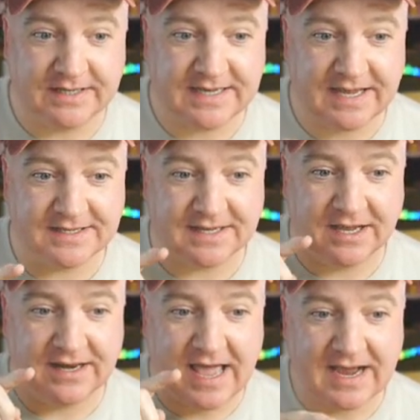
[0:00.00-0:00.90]
It takes
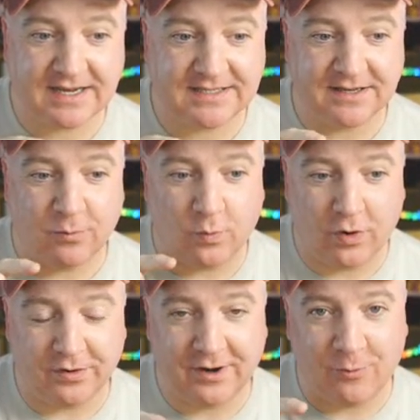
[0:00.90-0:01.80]
an
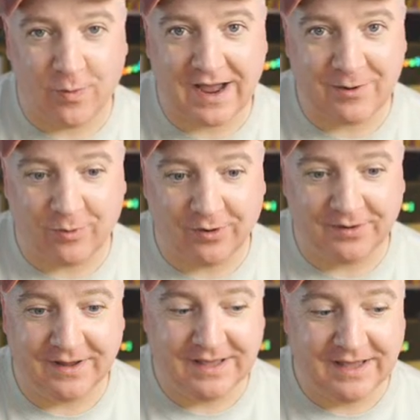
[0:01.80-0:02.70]
x1, a y1,